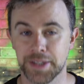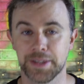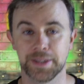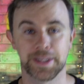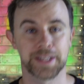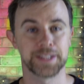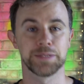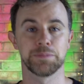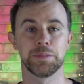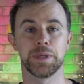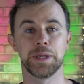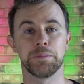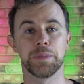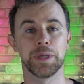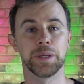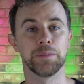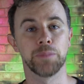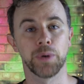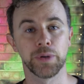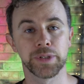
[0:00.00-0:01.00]
That's me
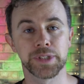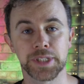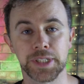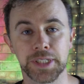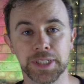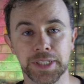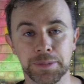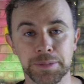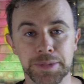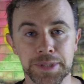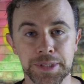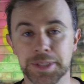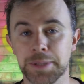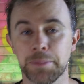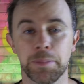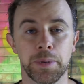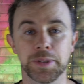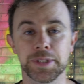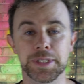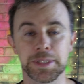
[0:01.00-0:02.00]
being bossy. I'm such a
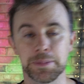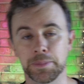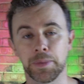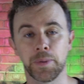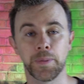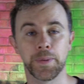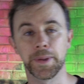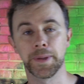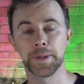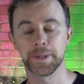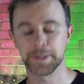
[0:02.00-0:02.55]
bossy boy.